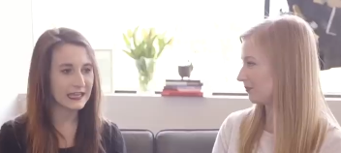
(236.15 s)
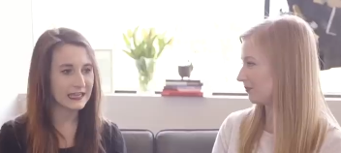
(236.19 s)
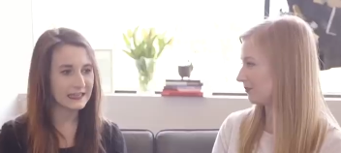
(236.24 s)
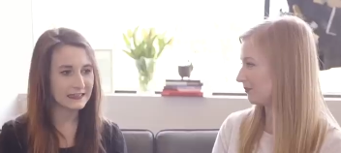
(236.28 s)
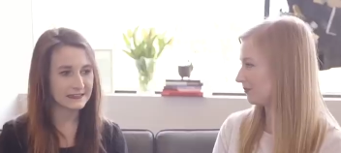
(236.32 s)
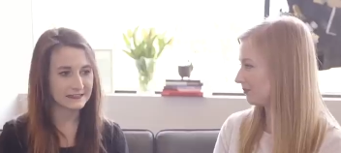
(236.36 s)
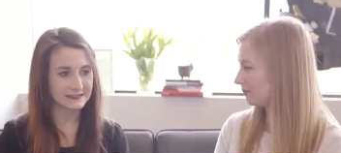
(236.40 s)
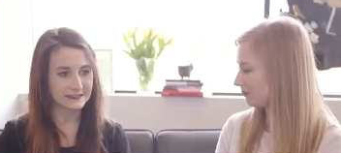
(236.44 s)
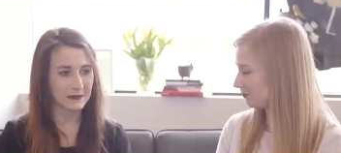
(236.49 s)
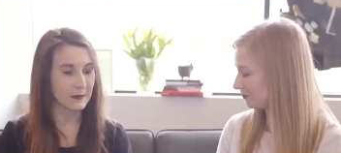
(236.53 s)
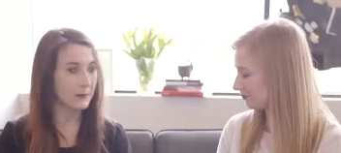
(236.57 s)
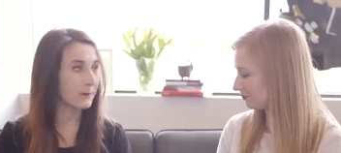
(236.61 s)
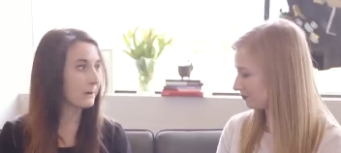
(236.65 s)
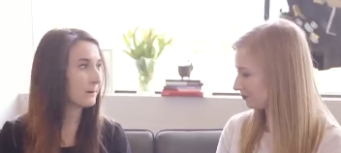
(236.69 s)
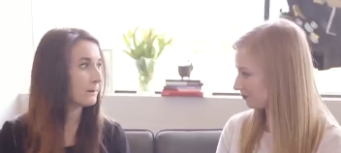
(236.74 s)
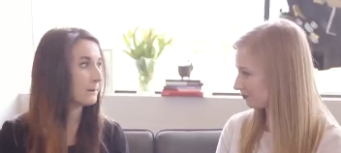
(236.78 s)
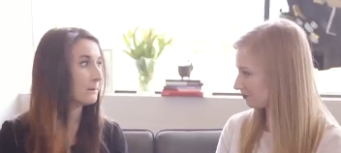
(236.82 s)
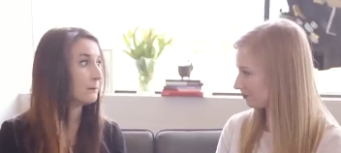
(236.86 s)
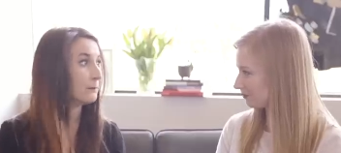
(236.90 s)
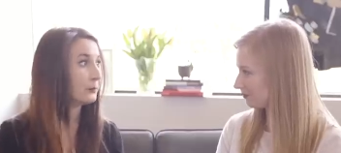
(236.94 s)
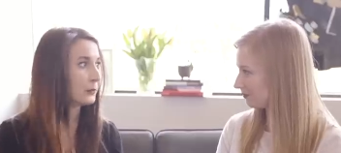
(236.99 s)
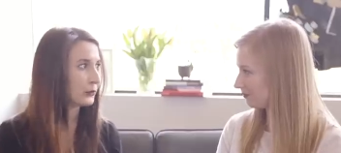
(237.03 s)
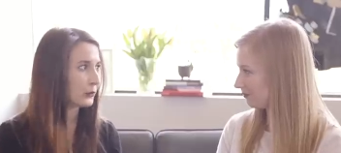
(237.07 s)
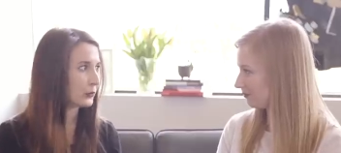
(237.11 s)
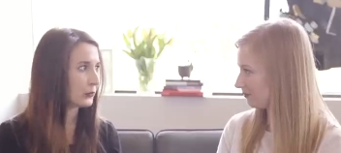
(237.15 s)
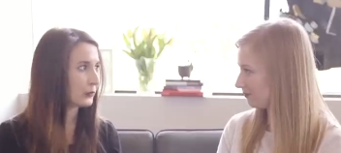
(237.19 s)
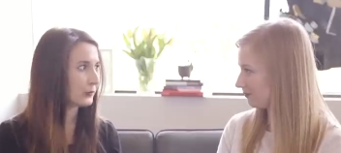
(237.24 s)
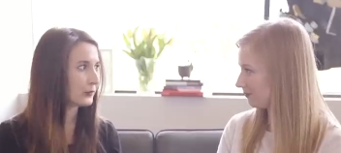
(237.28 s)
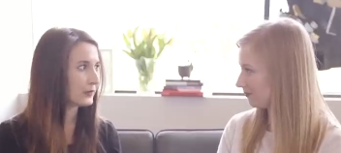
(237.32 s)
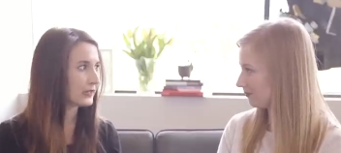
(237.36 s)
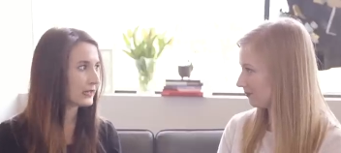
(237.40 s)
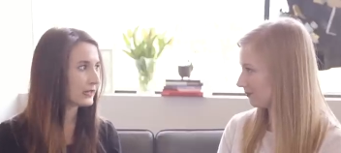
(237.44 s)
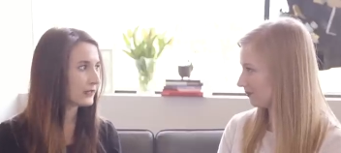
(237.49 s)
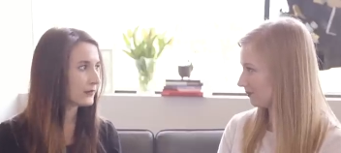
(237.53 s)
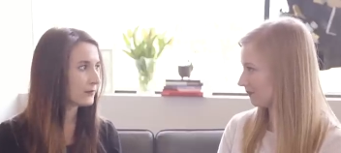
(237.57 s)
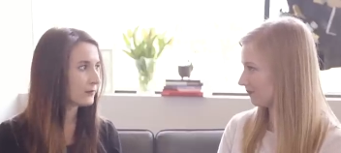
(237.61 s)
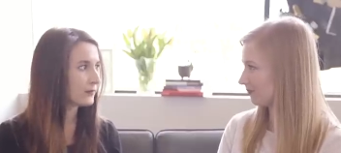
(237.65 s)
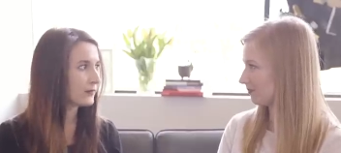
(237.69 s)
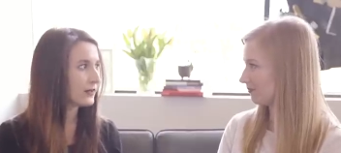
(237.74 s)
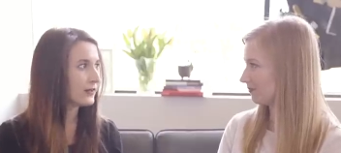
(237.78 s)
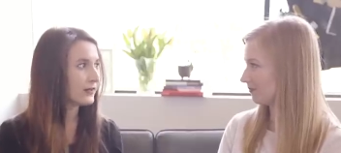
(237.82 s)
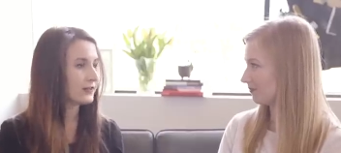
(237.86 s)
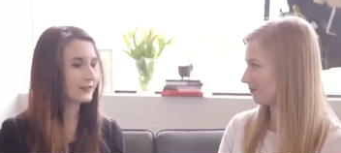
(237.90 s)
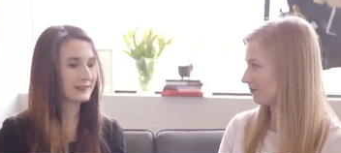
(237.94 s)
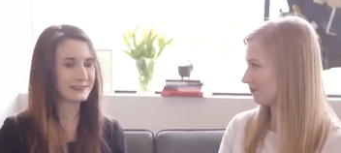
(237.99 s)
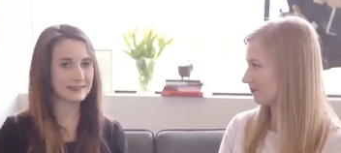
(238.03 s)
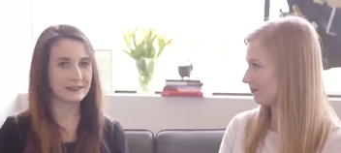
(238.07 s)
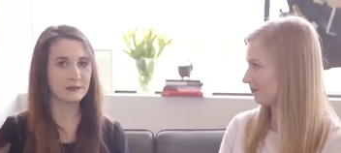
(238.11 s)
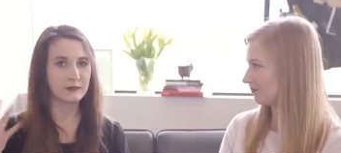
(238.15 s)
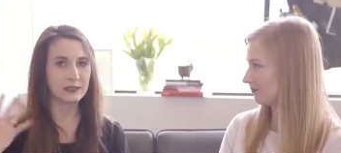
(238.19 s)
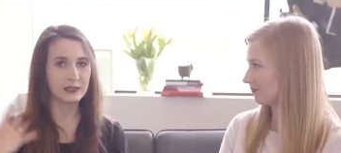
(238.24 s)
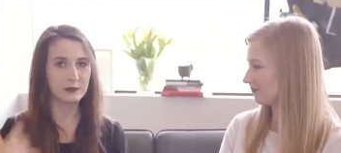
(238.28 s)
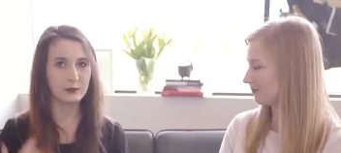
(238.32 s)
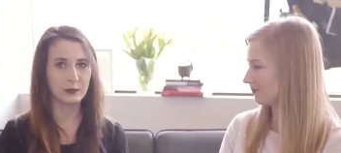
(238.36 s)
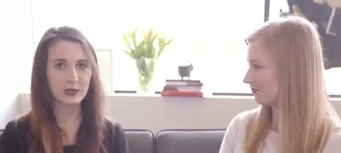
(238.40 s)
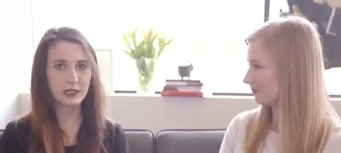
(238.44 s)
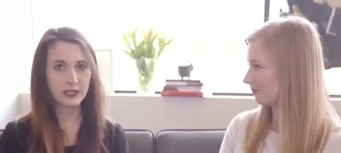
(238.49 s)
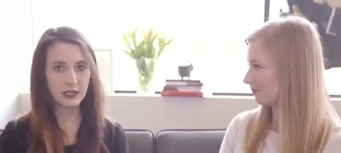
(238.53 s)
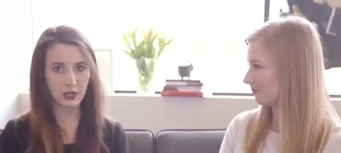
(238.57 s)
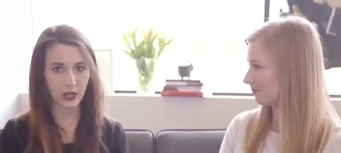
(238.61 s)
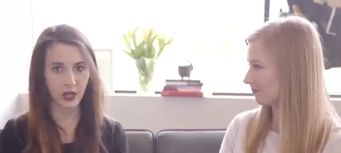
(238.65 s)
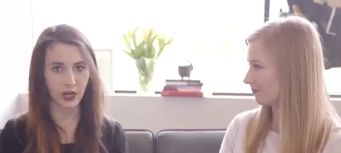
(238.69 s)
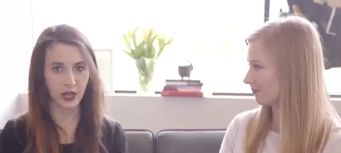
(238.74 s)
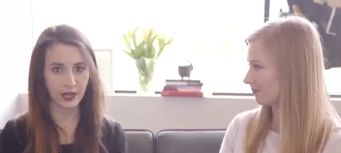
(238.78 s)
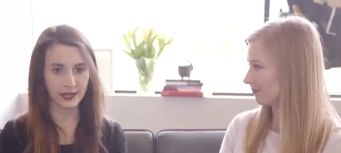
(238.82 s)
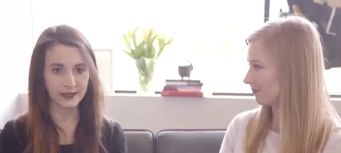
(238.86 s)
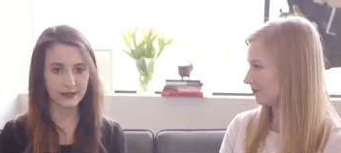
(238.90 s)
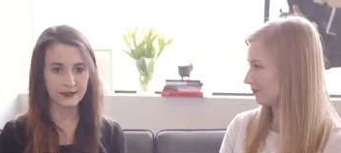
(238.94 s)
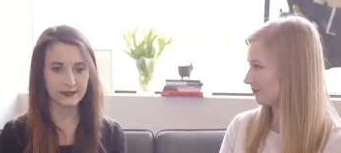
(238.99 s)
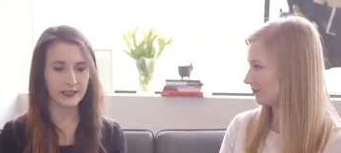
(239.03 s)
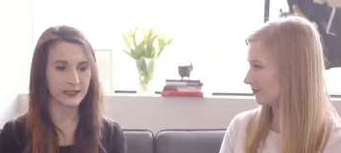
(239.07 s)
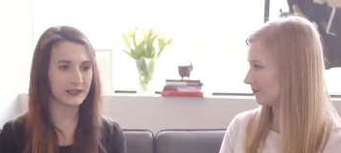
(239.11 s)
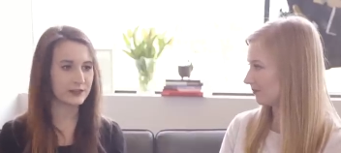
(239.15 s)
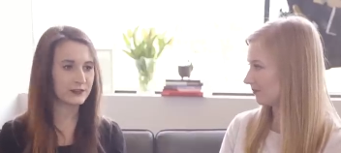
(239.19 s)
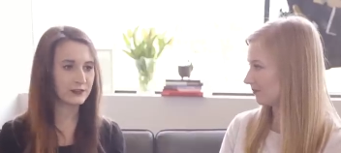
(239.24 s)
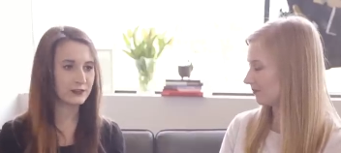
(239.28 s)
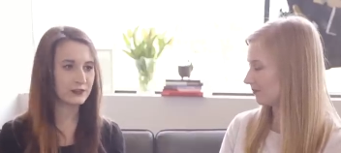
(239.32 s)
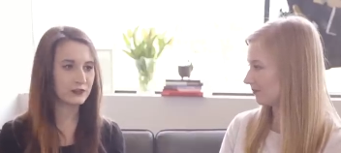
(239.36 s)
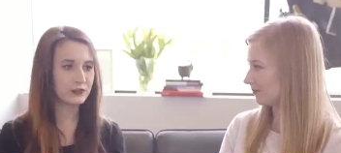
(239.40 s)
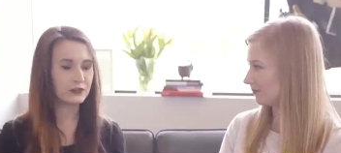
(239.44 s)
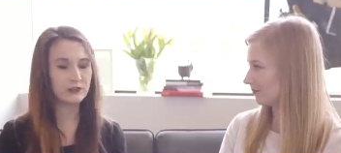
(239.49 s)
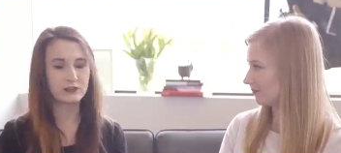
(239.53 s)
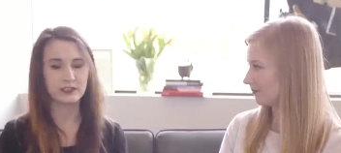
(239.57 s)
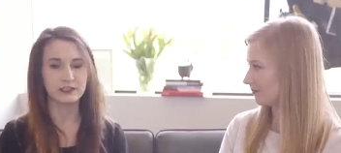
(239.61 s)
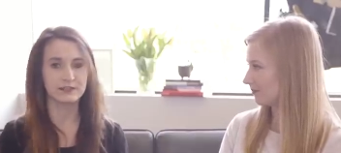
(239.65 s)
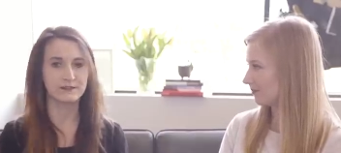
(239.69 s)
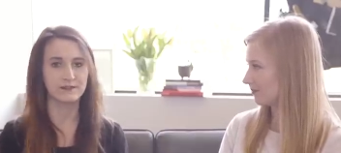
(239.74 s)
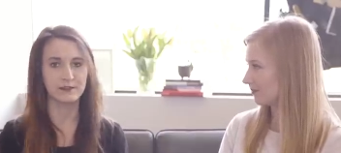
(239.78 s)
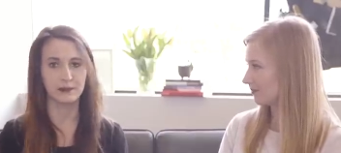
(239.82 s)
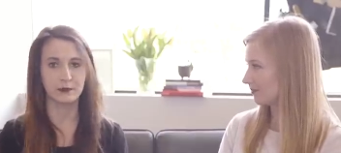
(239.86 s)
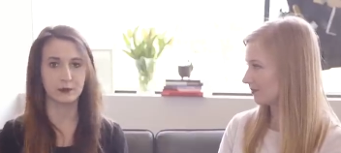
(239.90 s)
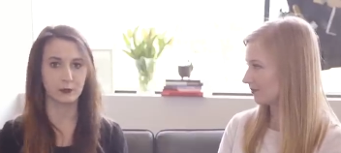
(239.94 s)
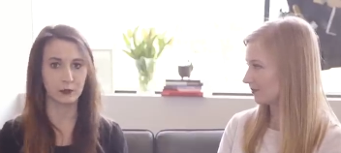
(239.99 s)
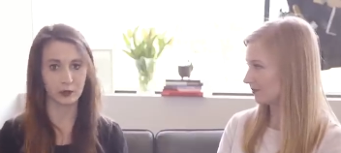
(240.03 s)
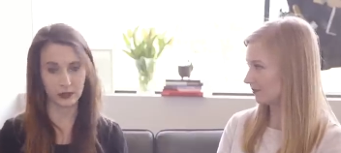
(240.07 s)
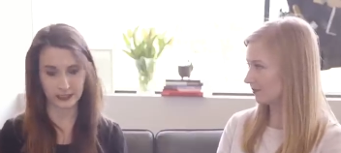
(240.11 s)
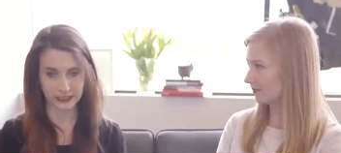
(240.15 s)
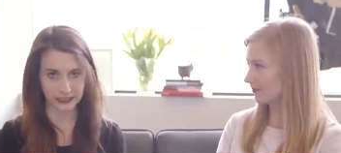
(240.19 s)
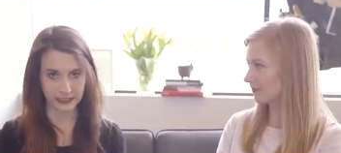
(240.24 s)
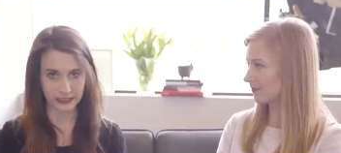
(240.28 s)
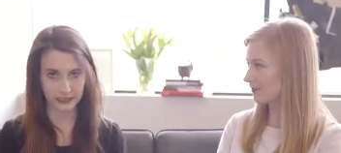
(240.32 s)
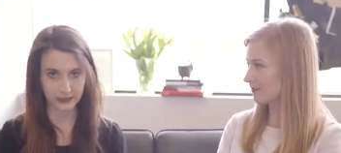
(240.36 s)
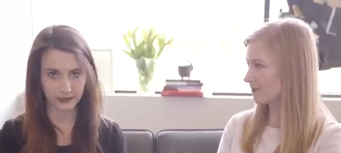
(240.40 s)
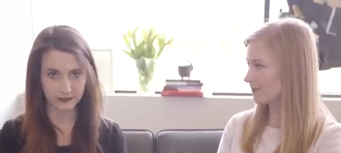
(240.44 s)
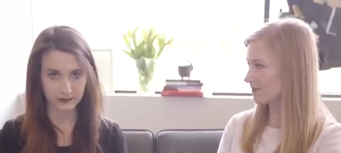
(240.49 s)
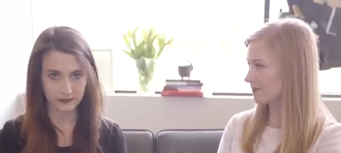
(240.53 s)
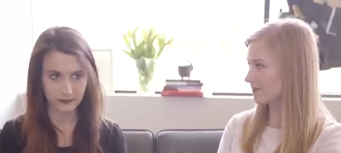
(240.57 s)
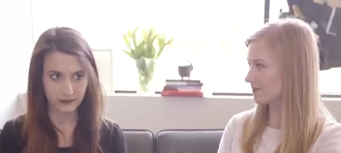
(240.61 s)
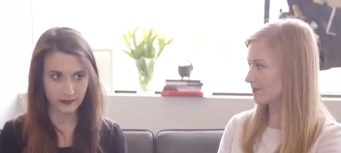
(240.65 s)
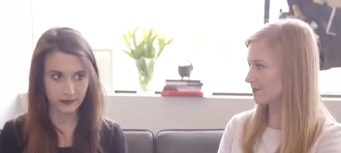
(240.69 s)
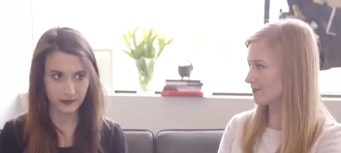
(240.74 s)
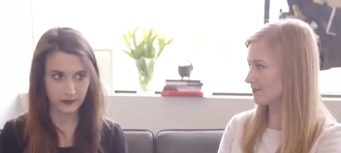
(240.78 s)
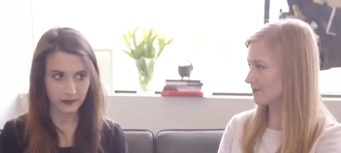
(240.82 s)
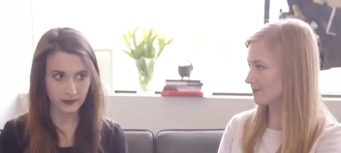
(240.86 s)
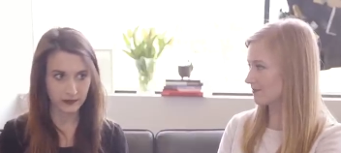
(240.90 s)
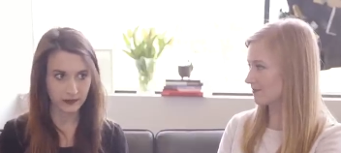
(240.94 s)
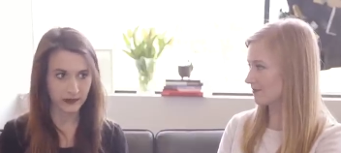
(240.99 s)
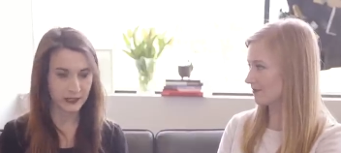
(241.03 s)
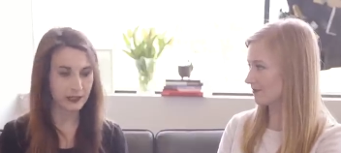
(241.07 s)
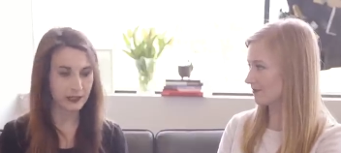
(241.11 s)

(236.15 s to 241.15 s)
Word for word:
Speaker 1: is mood. So when you put it on, like, you just feel pretty. Hmm.